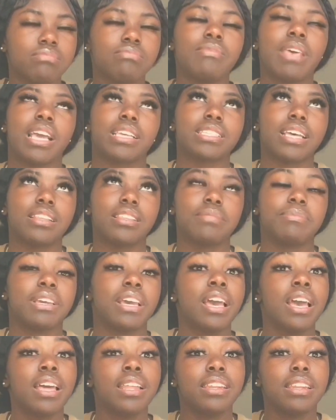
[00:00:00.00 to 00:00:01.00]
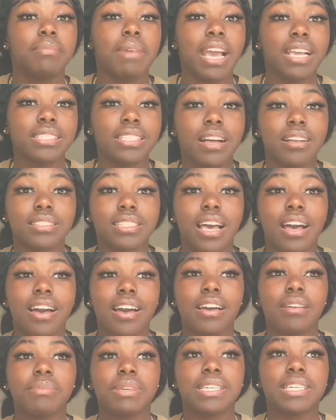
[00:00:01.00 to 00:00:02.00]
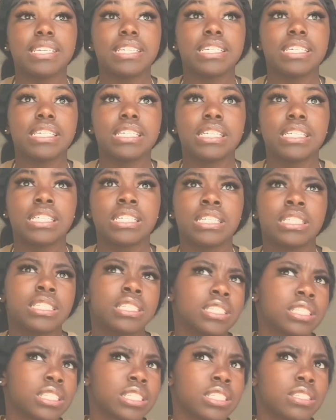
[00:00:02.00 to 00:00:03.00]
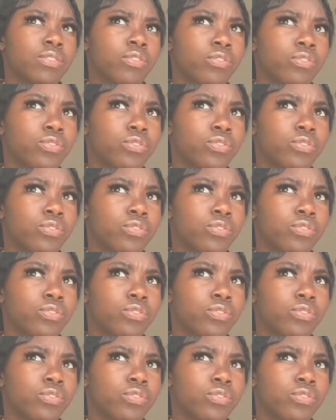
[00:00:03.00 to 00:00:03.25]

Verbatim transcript: max out limit the max out time is